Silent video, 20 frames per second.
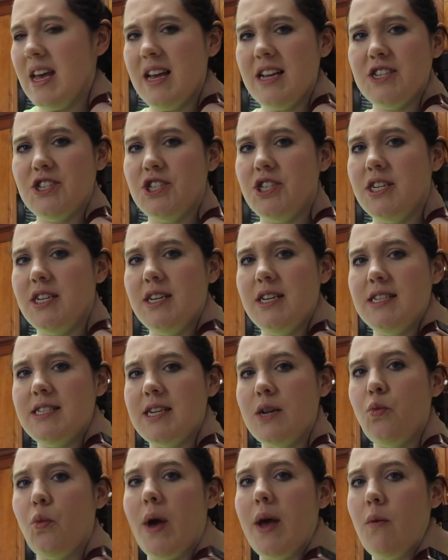She
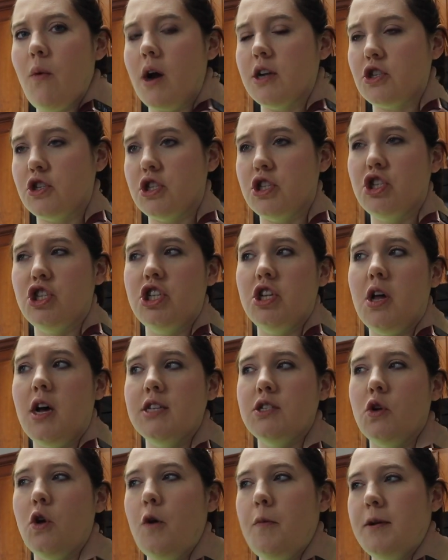did Weight Watchers and she
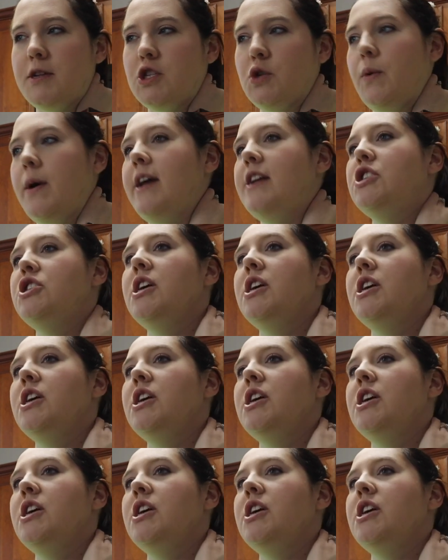lost a whole bunch of weight.